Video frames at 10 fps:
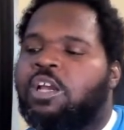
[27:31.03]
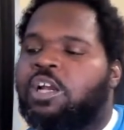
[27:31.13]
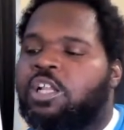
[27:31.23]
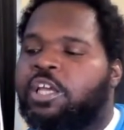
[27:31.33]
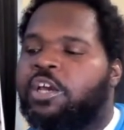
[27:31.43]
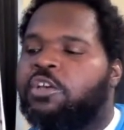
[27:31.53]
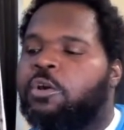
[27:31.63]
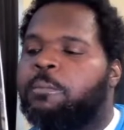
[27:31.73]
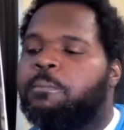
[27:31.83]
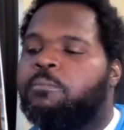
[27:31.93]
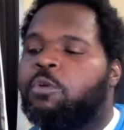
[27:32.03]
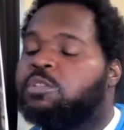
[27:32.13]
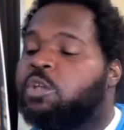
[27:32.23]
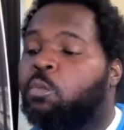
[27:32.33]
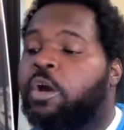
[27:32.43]
clear your
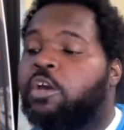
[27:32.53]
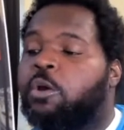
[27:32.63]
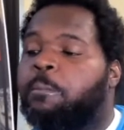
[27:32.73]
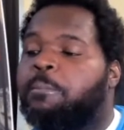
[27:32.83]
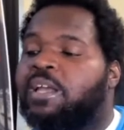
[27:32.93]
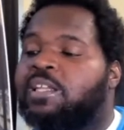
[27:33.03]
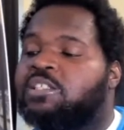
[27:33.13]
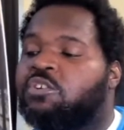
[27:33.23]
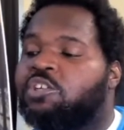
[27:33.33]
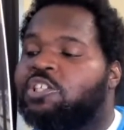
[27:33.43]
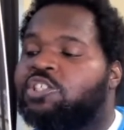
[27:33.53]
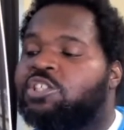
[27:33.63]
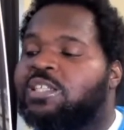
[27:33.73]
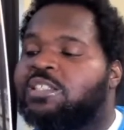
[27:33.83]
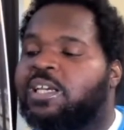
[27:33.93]
so wear your bigness on your
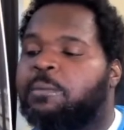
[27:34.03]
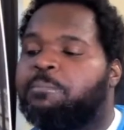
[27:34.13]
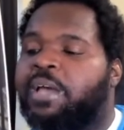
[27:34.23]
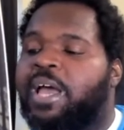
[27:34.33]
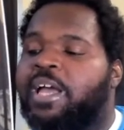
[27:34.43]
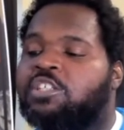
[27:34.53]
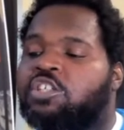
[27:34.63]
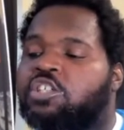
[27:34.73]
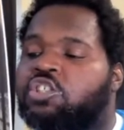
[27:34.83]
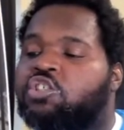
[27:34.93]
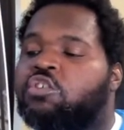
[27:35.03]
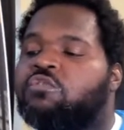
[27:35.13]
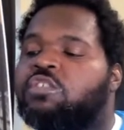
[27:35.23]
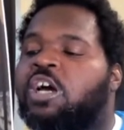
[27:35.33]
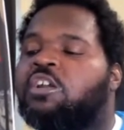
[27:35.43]
chest like a badge because you
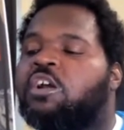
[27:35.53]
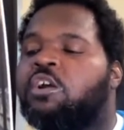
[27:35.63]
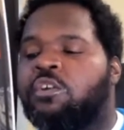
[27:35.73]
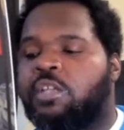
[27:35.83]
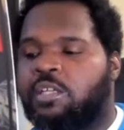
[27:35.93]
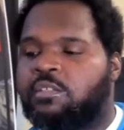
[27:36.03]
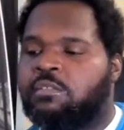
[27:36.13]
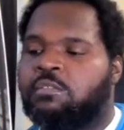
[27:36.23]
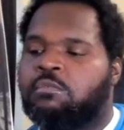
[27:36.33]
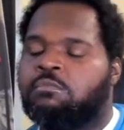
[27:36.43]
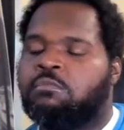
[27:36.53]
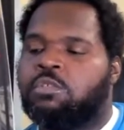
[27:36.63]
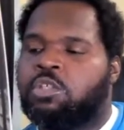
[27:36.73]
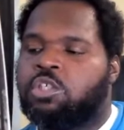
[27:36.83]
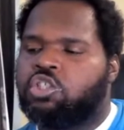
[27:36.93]
done earned it.
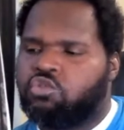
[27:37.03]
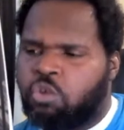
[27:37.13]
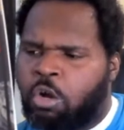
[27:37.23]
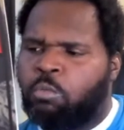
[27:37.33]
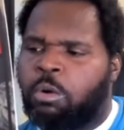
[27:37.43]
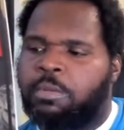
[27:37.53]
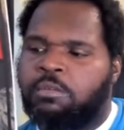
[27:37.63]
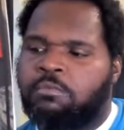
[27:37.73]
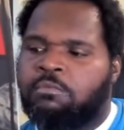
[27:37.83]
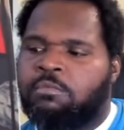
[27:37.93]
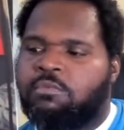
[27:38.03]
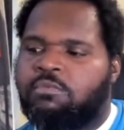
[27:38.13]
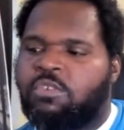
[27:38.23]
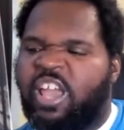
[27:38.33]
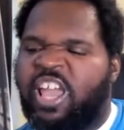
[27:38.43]
Strong woman,
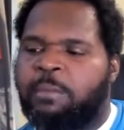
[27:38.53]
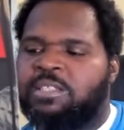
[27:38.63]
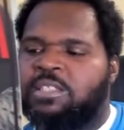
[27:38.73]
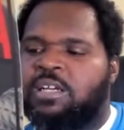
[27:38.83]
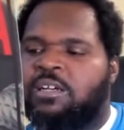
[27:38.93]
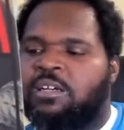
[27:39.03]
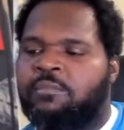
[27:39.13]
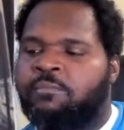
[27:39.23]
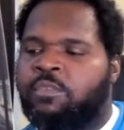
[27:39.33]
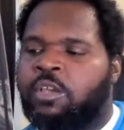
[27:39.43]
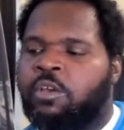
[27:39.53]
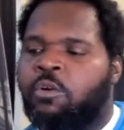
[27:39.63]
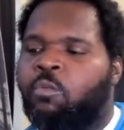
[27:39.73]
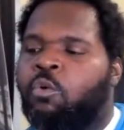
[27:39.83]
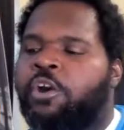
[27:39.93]
Amazon,
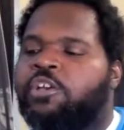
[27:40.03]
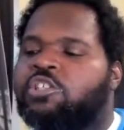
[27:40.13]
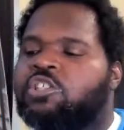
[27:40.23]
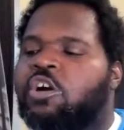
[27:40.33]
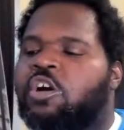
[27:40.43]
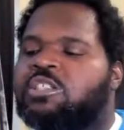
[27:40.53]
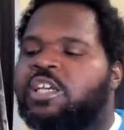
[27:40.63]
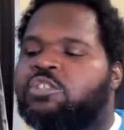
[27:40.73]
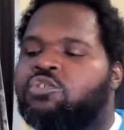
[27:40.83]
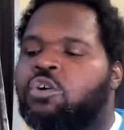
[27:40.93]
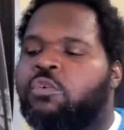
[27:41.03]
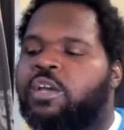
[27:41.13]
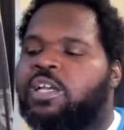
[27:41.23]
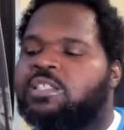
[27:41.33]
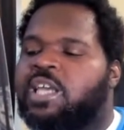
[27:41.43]
Wear your scars like
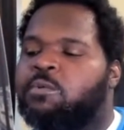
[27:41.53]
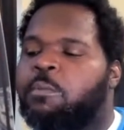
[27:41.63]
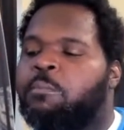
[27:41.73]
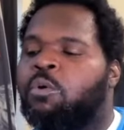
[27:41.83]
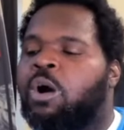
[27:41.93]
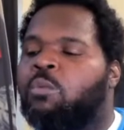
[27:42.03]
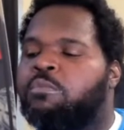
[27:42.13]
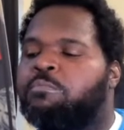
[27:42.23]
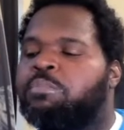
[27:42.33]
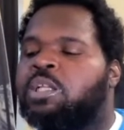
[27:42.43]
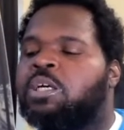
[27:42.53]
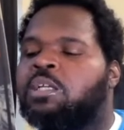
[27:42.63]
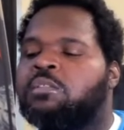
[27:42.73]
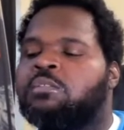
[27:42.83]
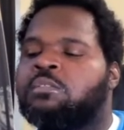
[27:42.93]
jewelry because they were bought with blood.